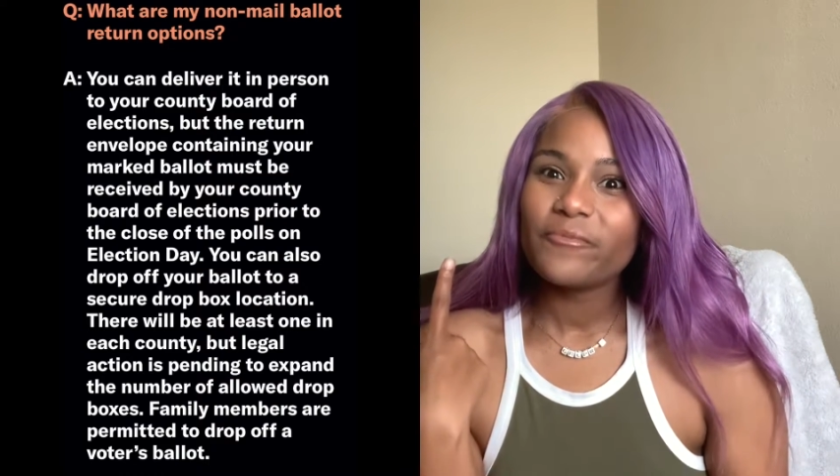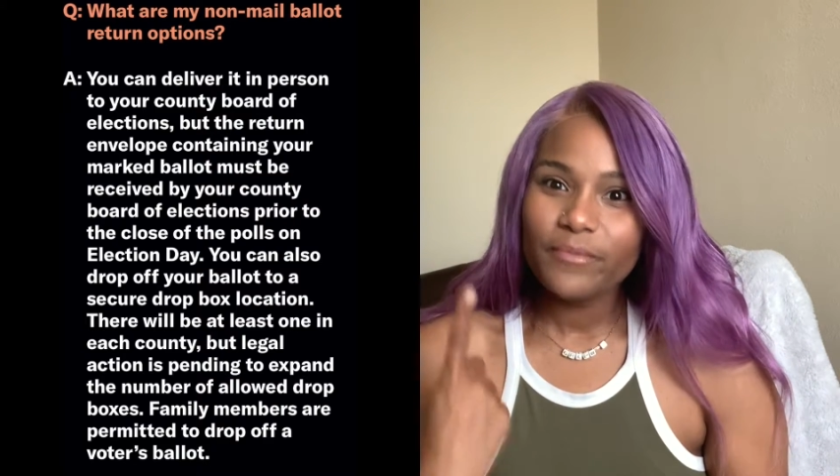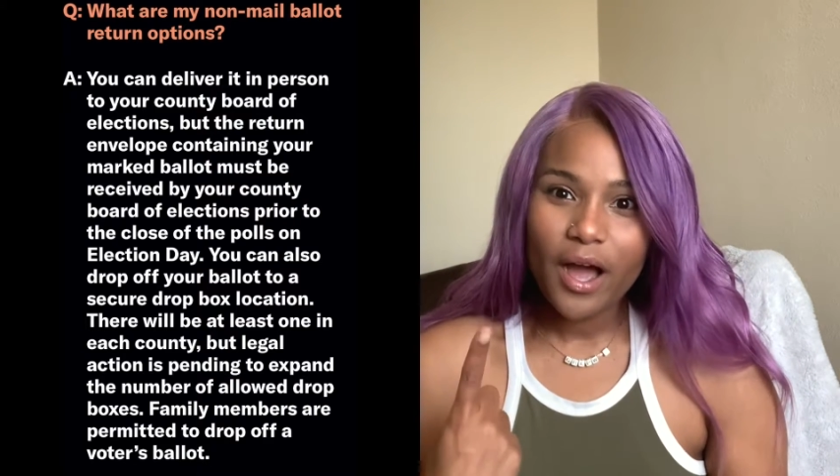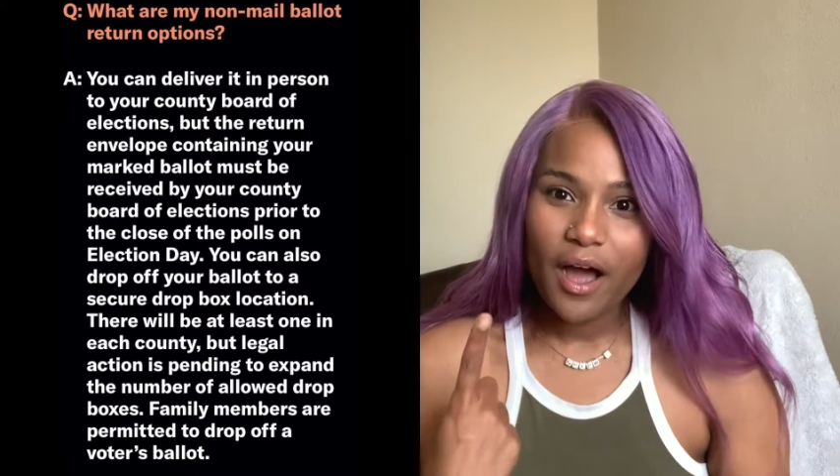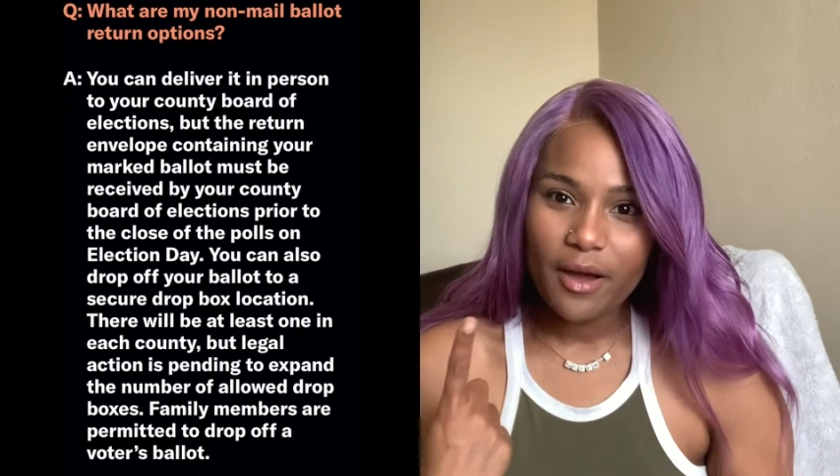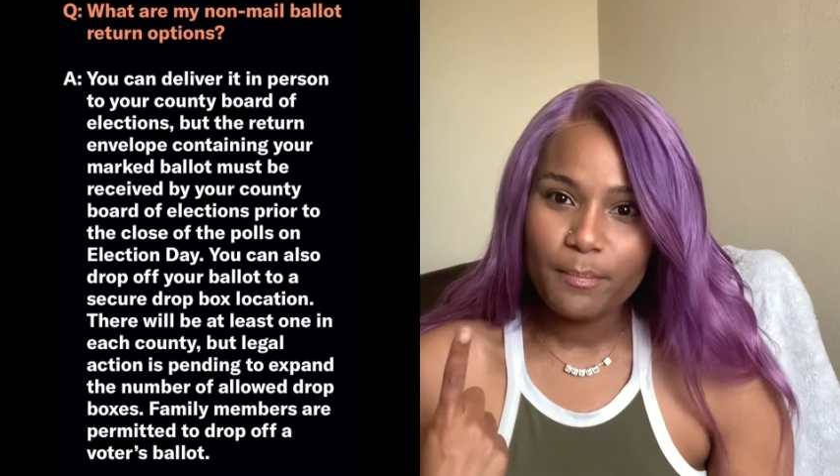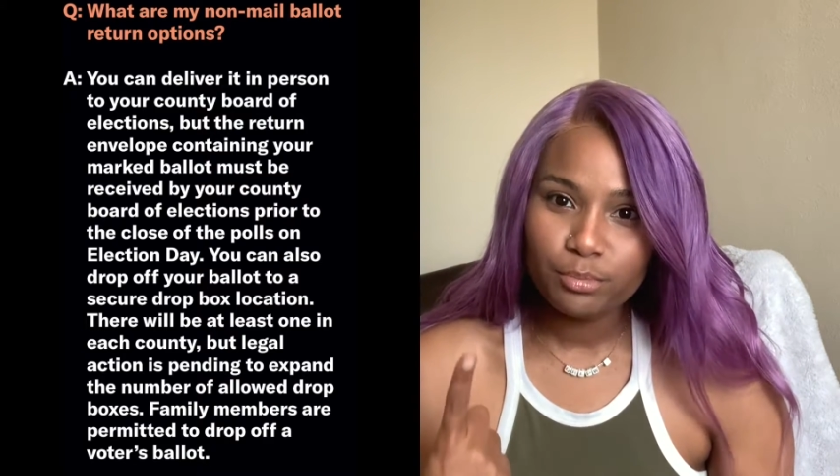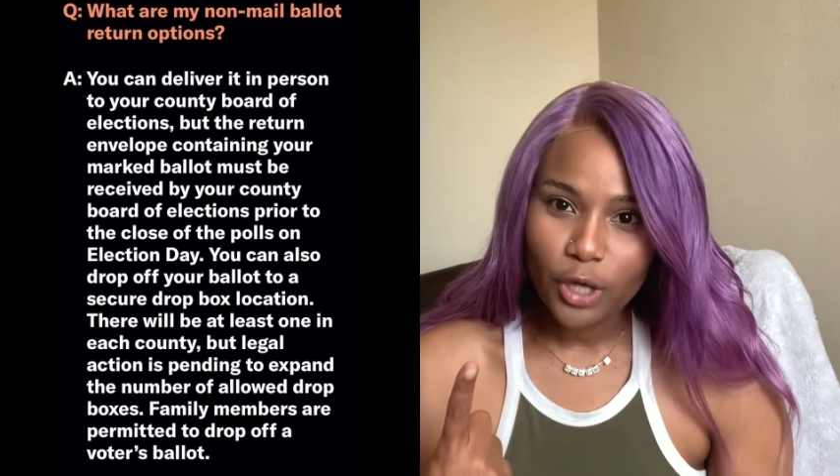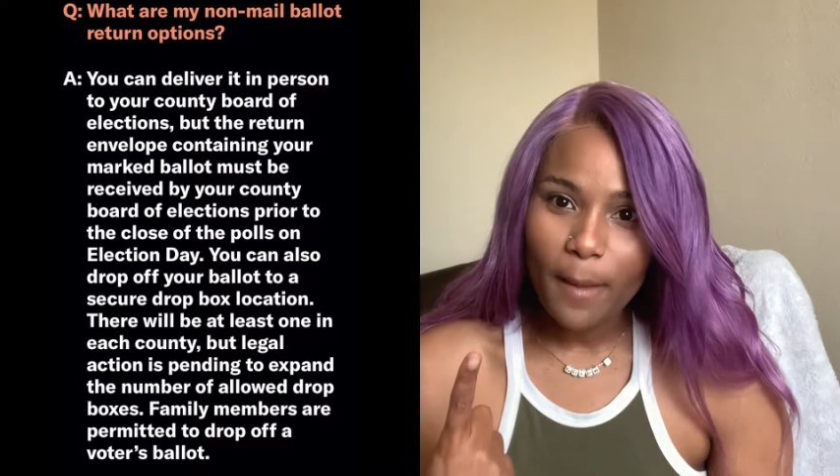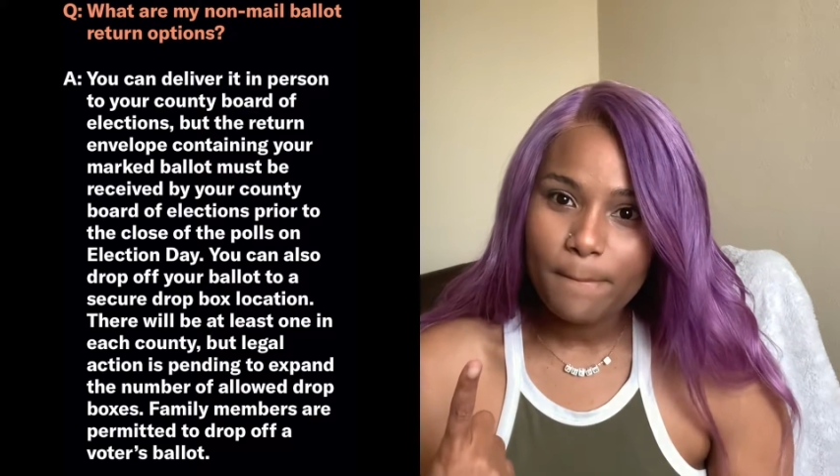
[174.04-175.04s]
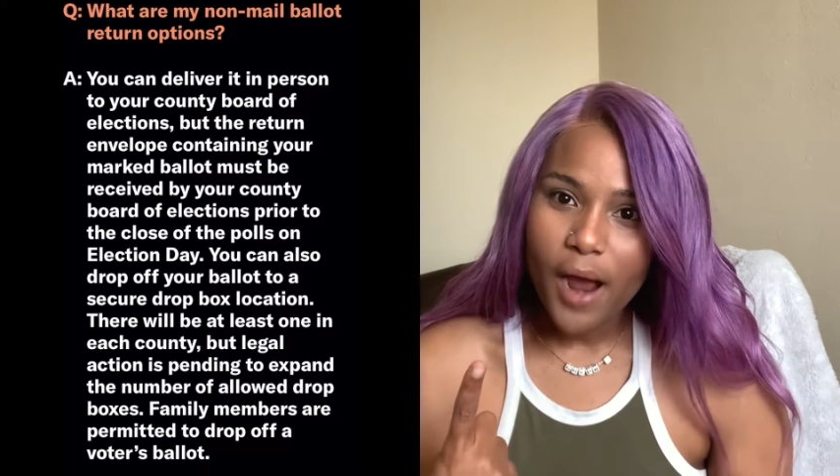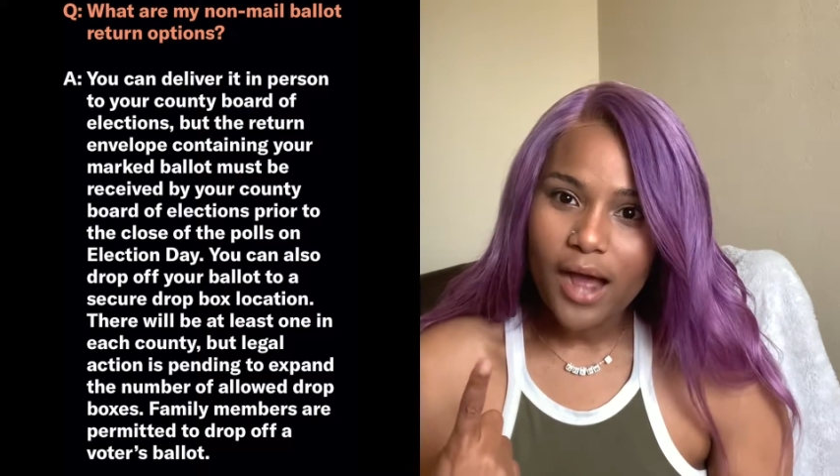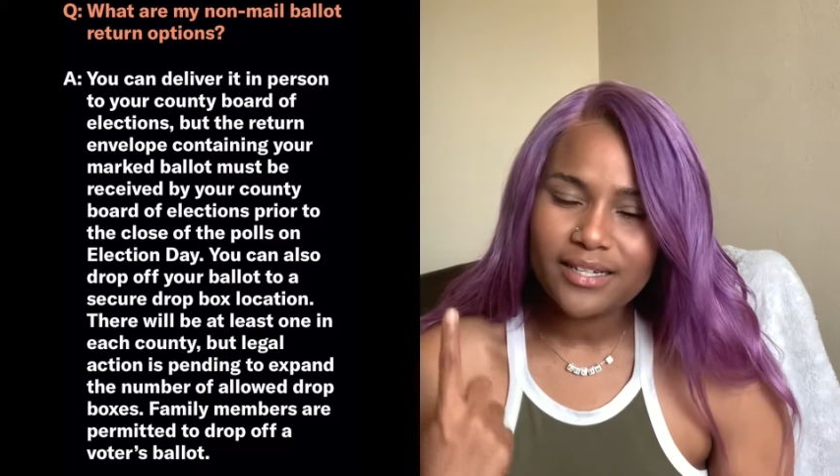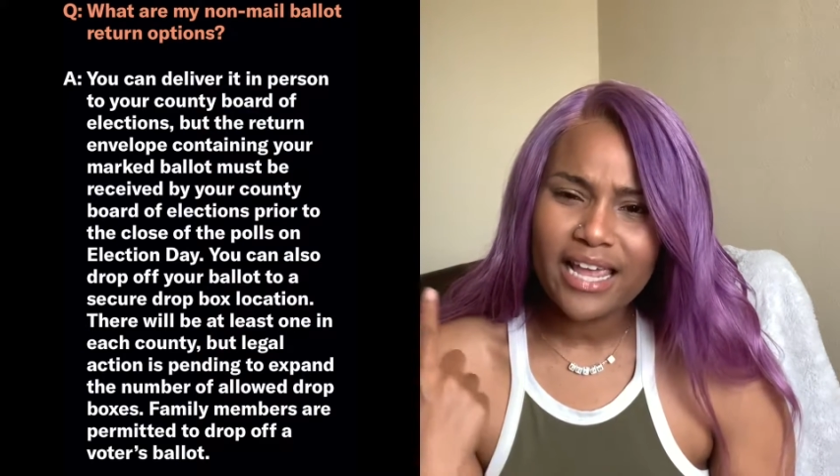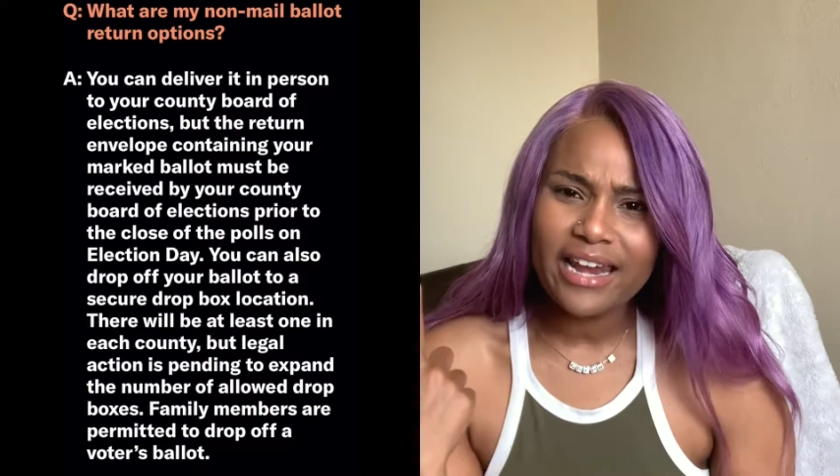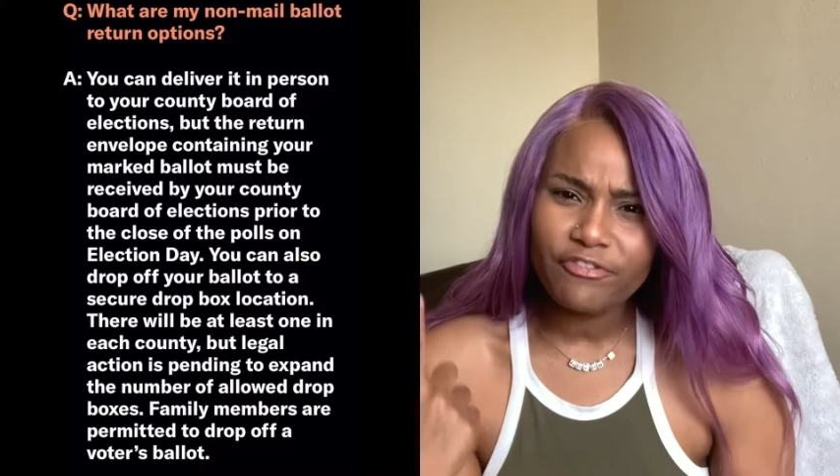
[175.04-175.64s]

uh, drop box and